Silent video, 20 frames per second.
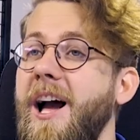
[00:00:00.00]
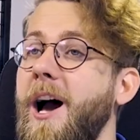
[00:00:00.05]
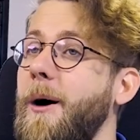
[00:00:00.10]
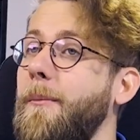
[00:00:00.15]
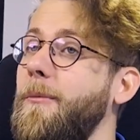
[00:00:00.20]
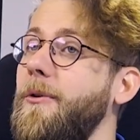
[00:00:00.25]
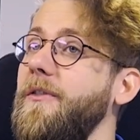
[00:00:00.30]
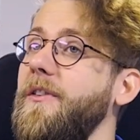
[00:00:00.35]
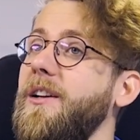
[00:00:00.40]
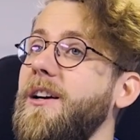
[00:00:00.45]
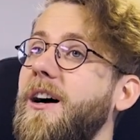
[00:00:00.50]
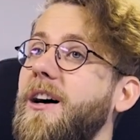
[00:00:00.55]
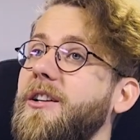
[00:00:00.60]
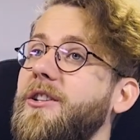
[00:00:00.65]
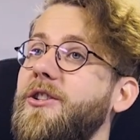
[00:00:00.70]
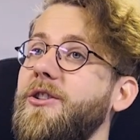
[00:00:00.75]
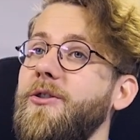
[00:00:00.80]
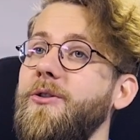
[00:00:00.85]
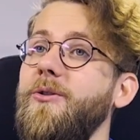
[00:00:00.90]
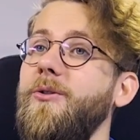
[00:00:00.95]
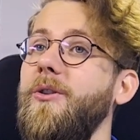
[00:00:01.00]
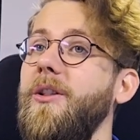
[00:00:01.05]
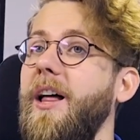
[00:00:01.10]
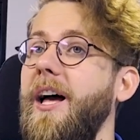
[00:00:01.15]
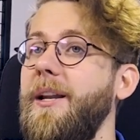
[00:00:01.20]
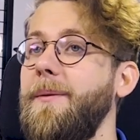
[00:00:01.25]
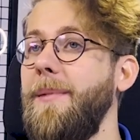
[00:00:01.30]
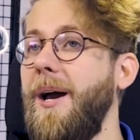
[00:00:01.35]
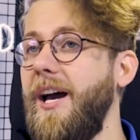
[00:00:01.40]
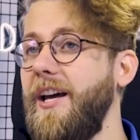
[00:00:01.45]
Moving on to Google
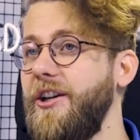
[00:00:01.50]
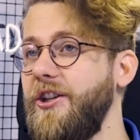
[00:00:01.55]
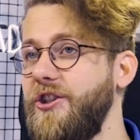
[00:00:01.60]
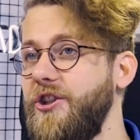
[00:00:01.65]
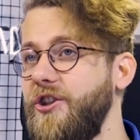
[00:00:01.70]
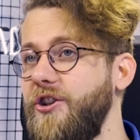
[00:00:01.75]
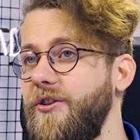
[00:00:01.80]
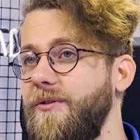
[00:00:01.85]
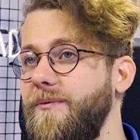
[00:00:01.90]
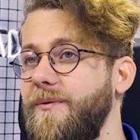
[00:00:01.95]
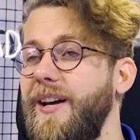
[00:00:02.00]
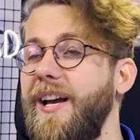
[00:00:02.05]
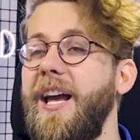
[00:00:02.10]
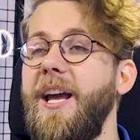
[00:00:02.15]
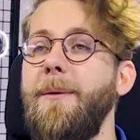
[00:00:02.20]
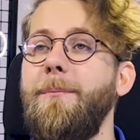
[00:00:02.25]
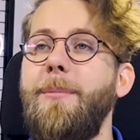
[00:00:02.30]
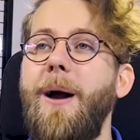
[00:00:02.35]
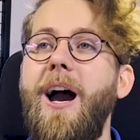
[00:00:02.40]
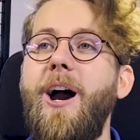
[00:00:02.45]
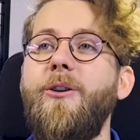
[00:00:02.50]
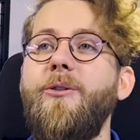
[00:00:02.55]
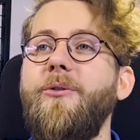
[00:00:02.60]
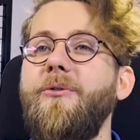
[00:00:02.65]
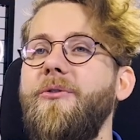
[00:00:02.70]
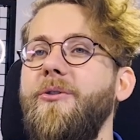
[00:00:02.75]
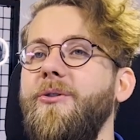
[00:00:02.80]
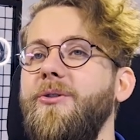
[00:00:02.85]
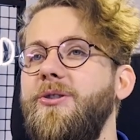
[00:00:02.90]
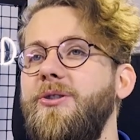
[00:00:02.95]
Ad Manager, a
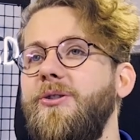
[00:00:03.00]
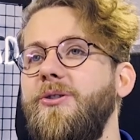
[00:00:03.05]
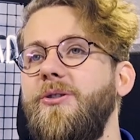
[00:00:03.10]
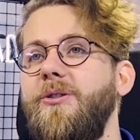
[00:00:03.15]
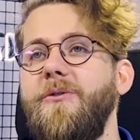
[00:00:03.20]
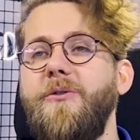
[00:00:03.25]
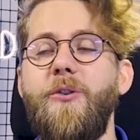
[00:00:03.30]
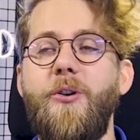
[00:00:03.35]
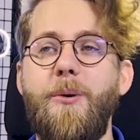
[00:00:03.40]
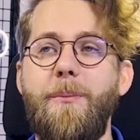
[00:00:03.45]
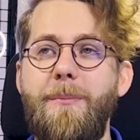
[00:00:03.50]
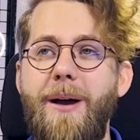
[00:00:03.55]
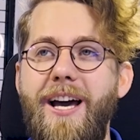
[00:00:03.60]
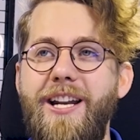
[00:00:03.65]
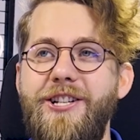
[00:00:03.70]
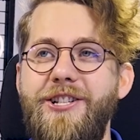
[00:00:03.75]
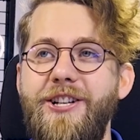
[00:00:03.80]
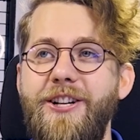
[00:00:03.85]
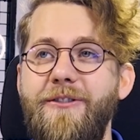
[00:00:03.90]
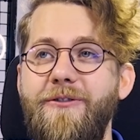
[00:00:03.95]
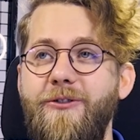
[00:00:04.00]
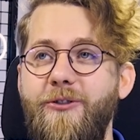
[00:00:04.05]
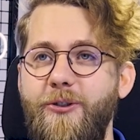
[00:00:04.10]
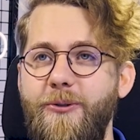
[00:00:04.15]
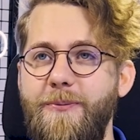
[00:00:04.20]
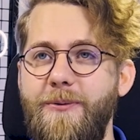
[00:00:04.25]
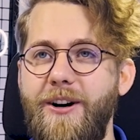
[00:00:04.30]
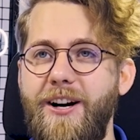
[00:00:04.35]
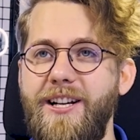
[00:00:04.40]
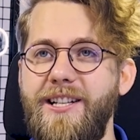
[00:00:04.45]
powerful tool for managing floor
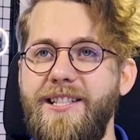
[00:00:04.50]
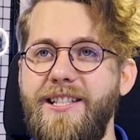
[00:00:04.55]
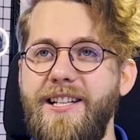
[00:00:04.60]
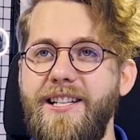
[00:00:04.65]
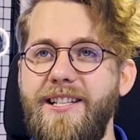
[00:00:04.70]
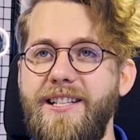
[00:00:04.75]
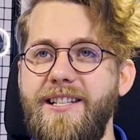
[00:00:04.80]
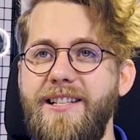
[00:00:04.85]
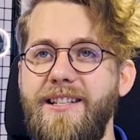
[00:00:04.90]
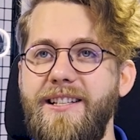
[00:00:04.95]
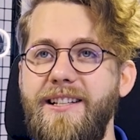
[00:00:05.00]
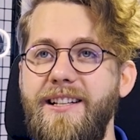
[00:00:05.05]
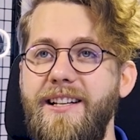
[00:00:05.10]
prices.